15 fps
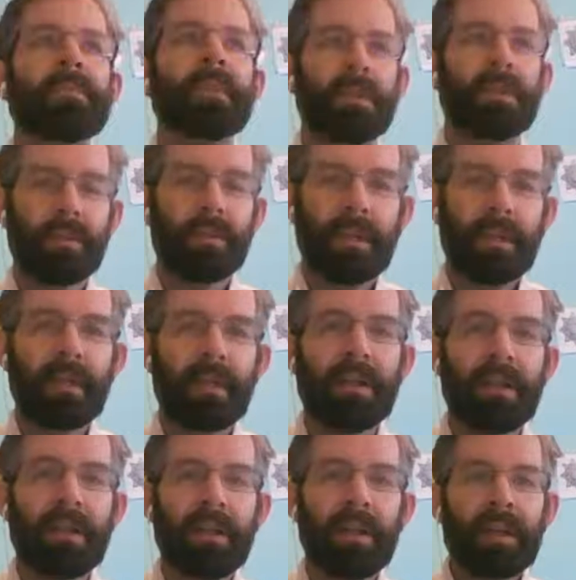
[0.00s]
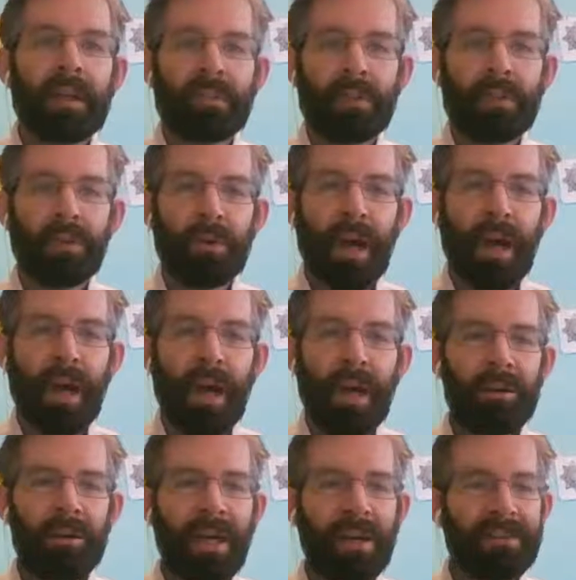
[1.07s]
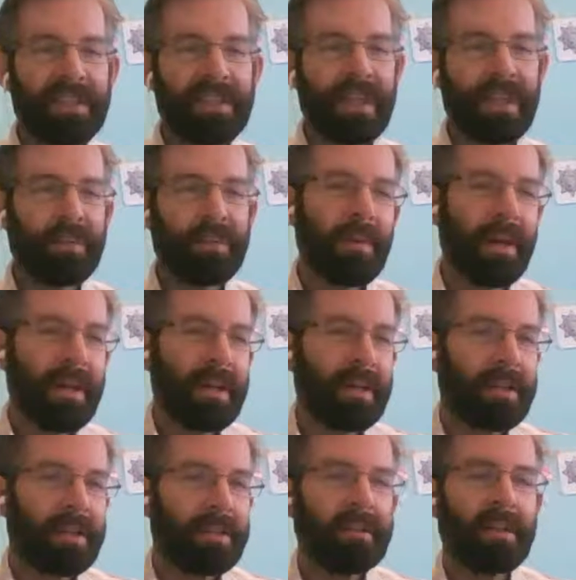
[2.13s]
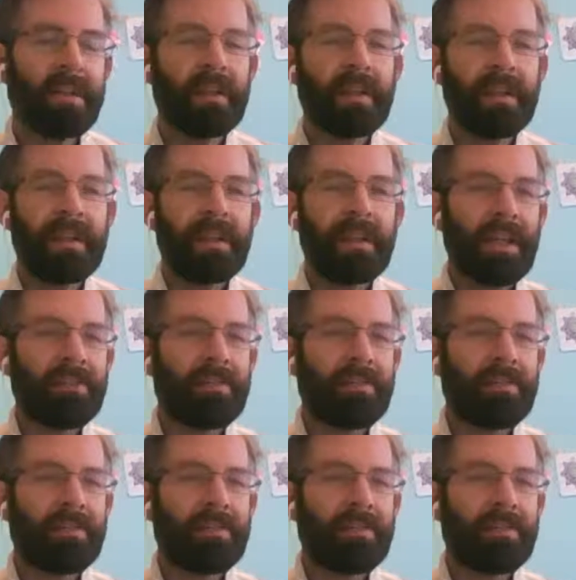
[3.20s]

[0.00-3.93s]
Okay. So I would have to keep in mind if